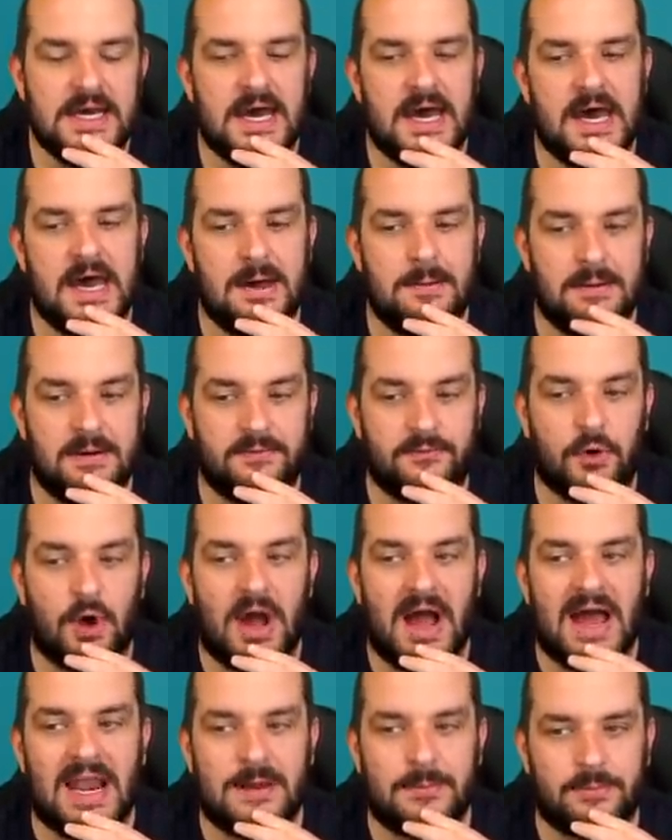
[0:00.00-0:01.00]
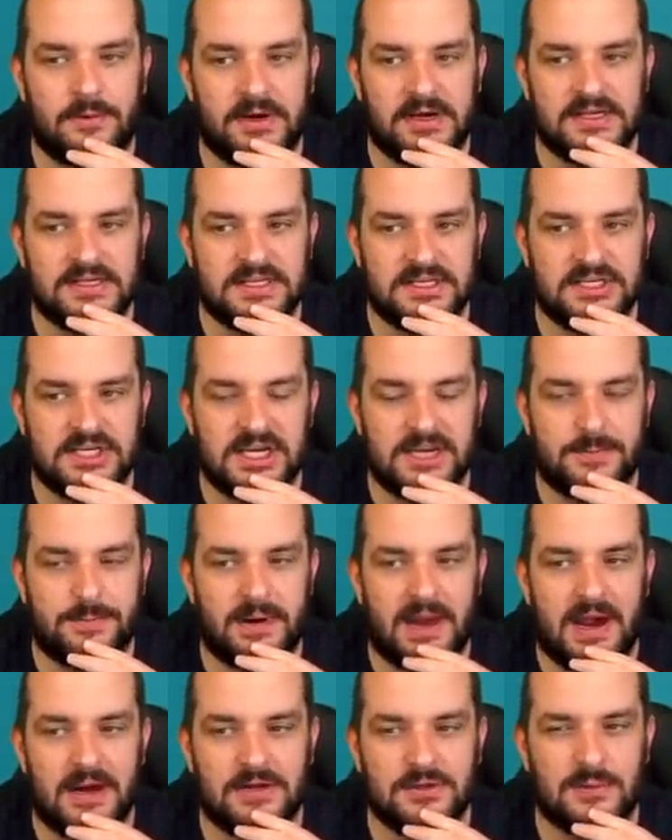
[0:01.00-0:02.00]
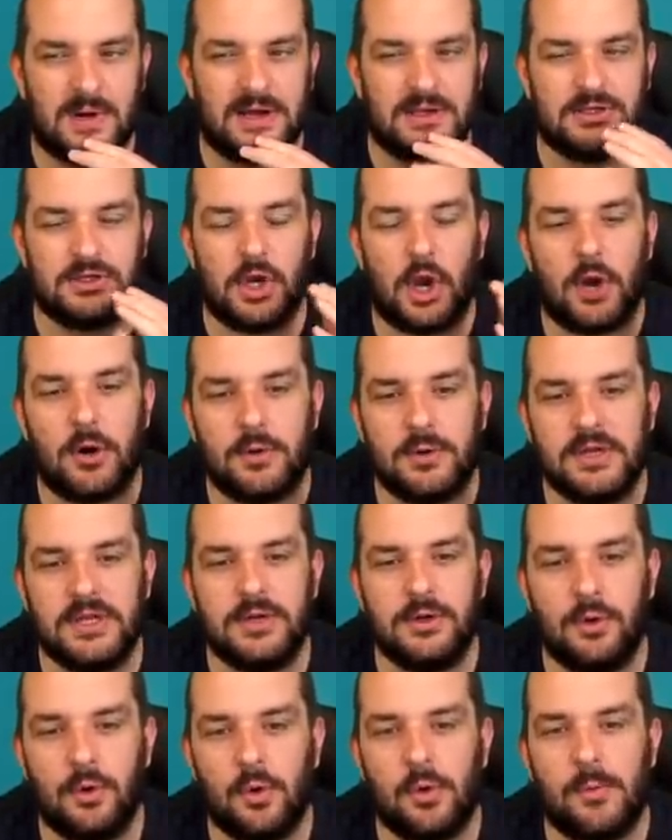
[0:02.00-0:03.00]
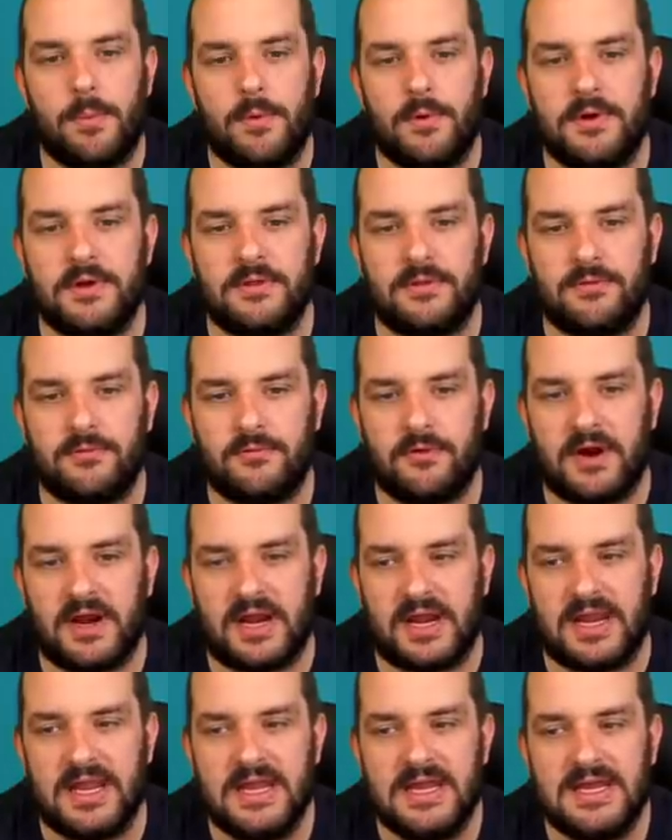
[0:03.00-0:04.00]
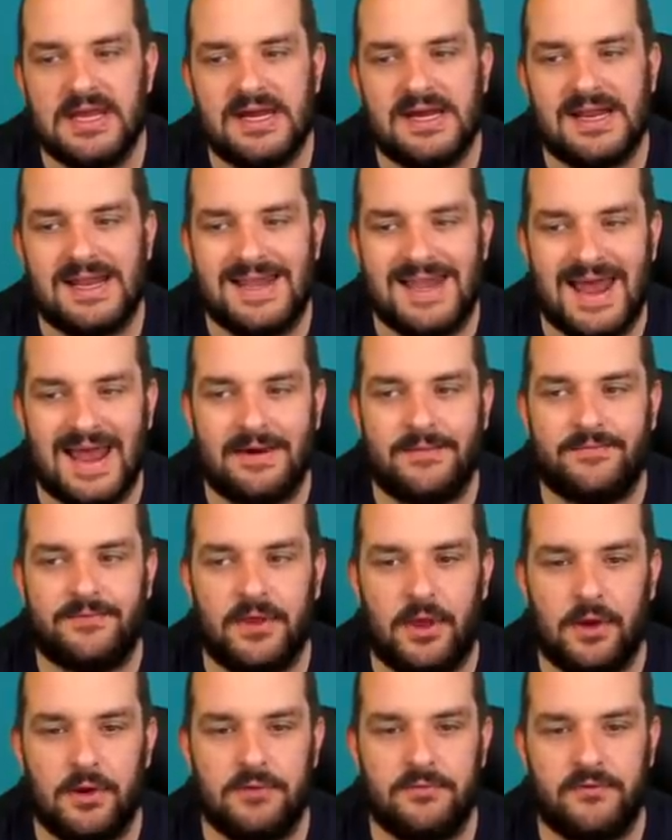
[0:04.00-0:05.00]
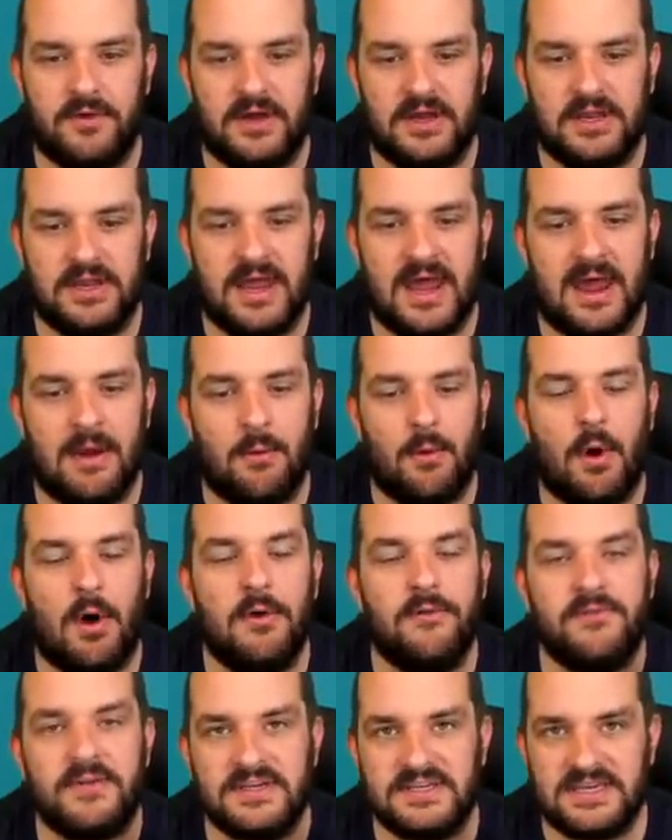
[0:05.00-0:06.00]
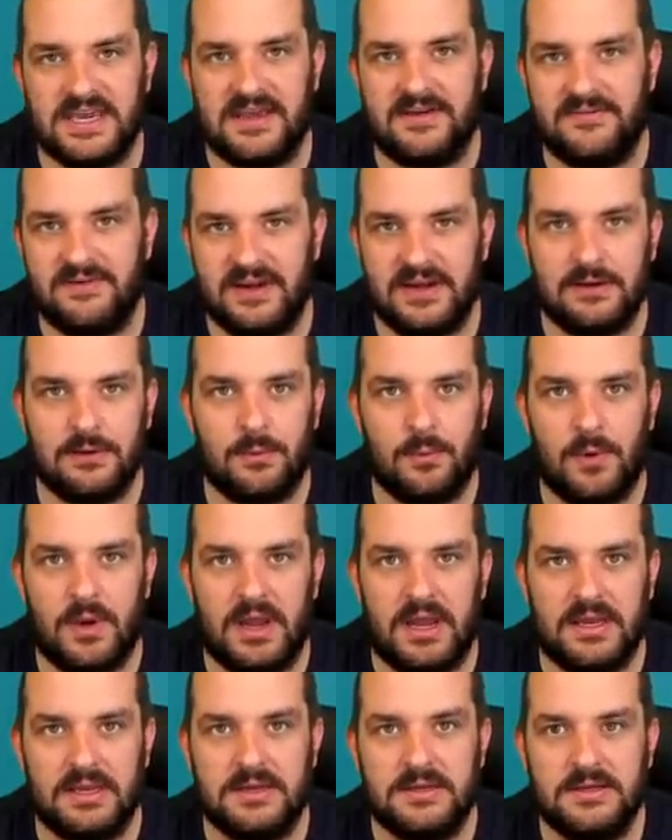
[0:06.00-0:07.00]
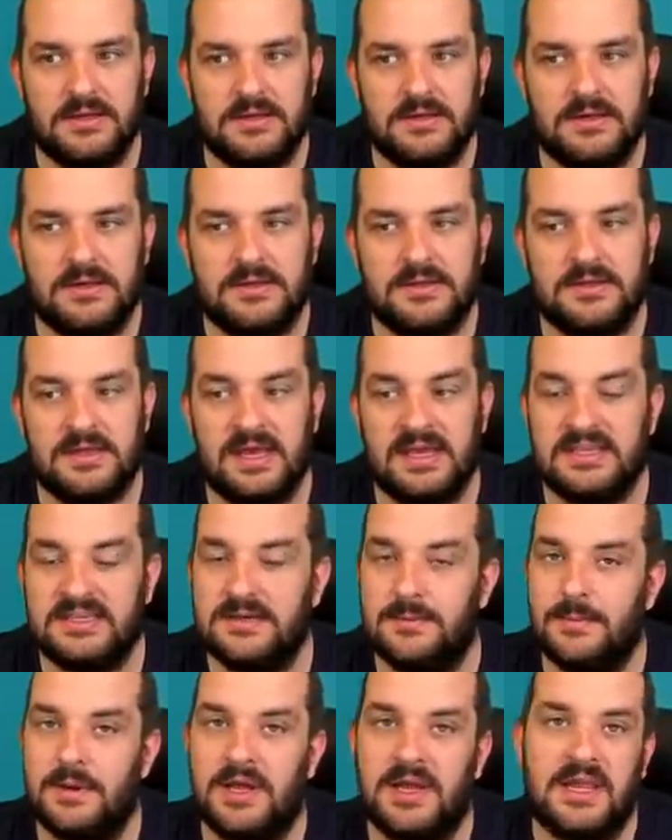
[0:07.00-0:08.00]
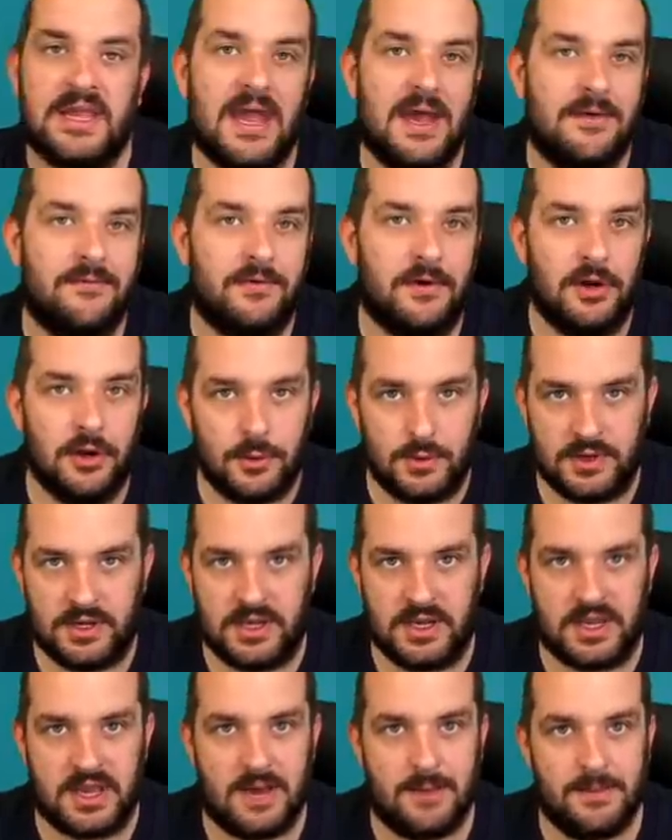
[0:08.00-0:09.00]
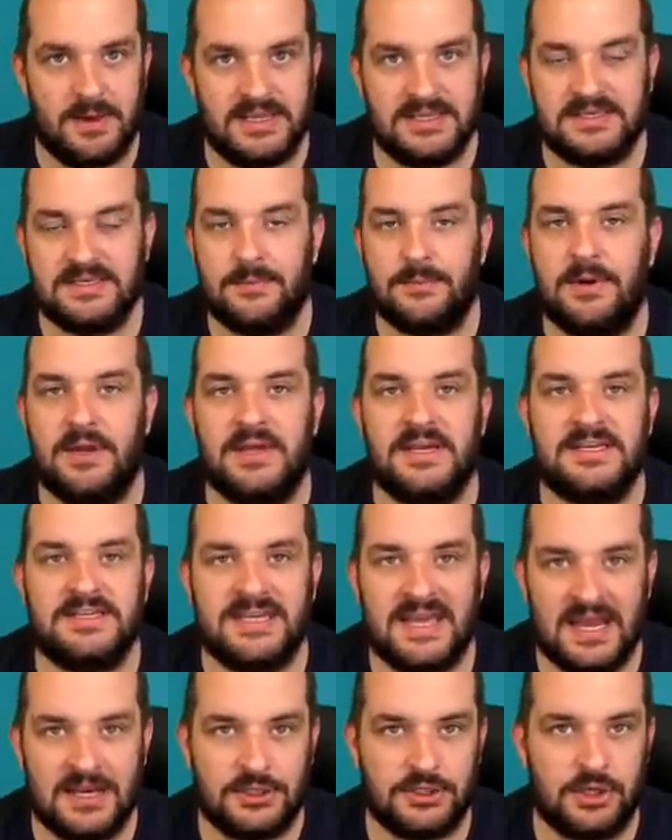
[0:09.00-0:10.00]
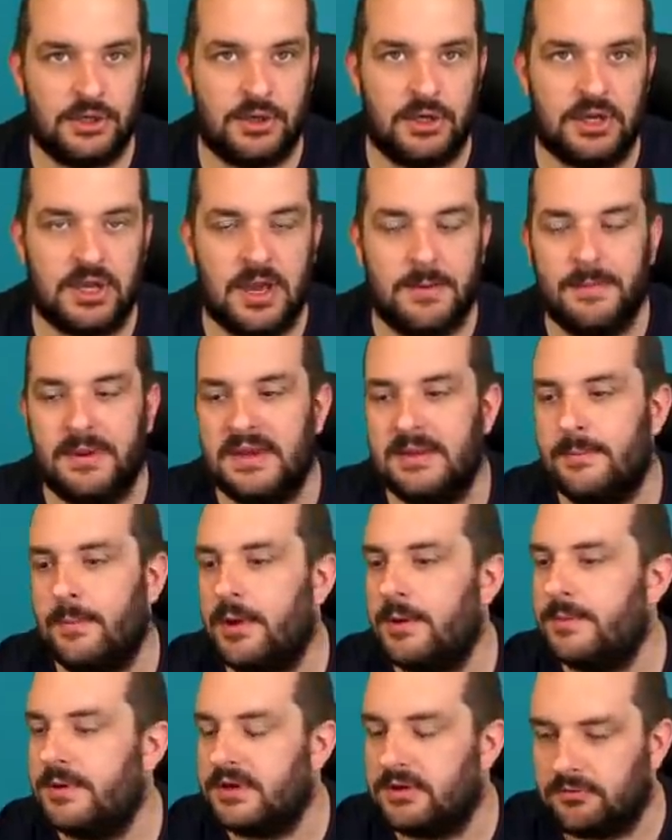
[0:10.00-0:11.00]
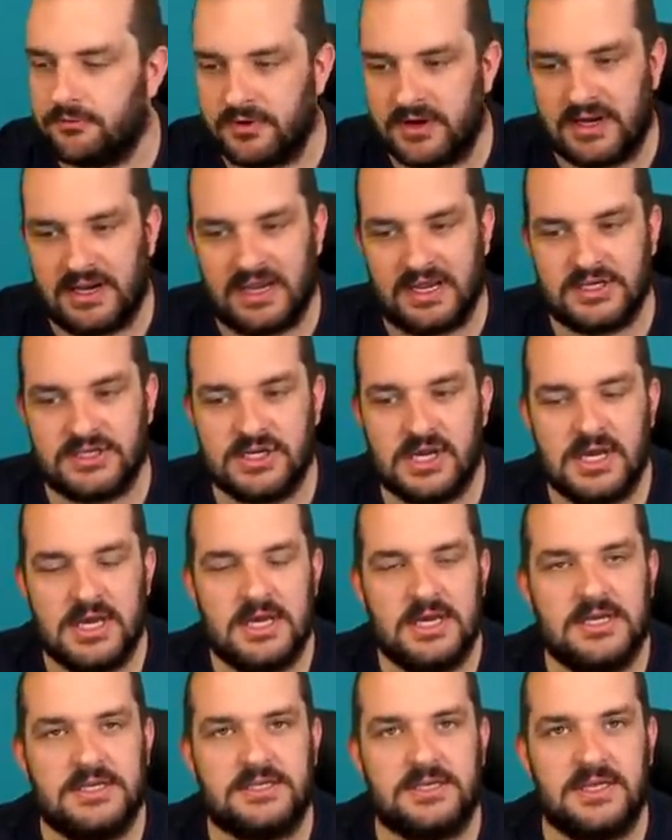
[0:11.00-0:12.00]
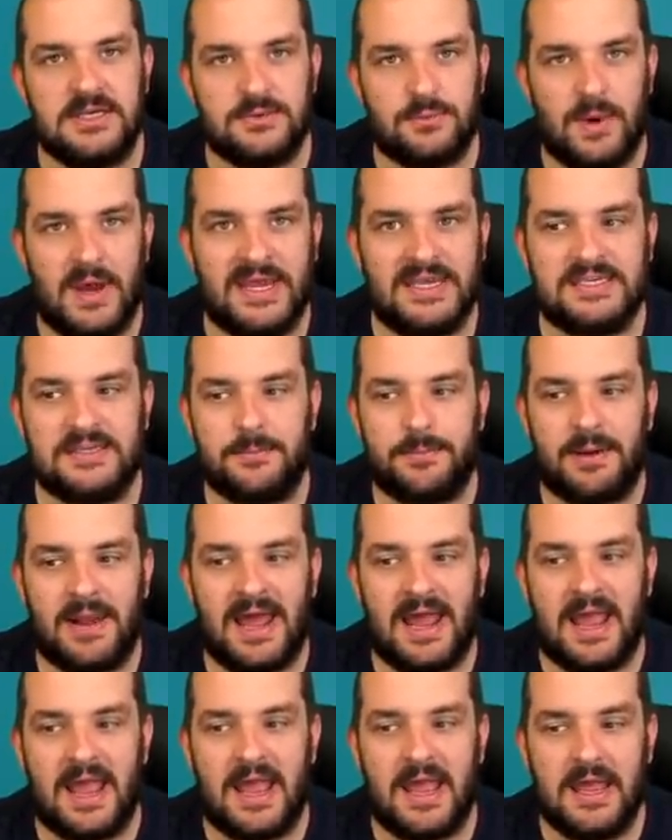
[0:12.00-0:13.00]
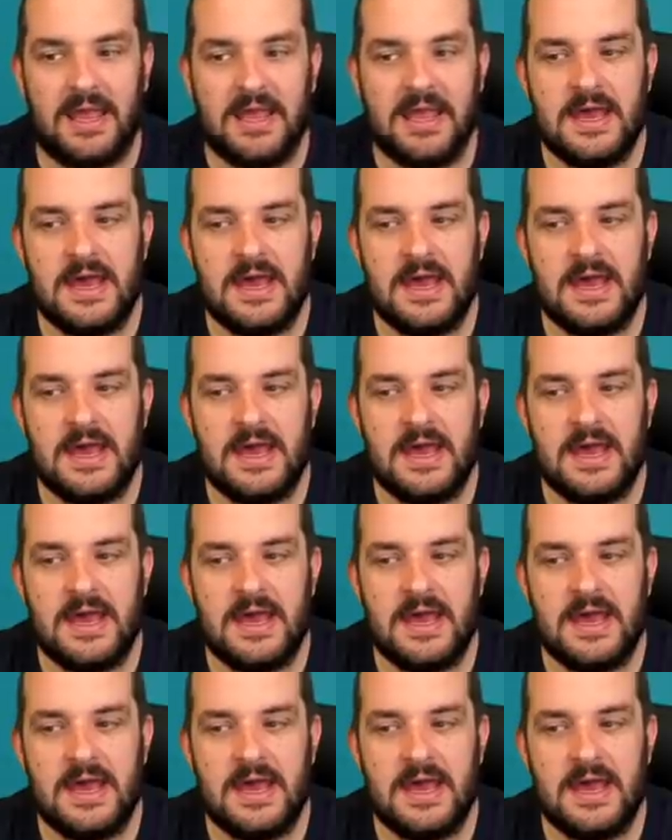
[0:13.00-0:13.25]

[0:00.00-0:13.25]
And I've got Alaba in as the cheap player as well. So only 0.3 left over. Now, obviously, if England win, then someone like Calvert-Lewin could come in. Someone like Sancho could come in. It might be Grealish. So there's ways to play it.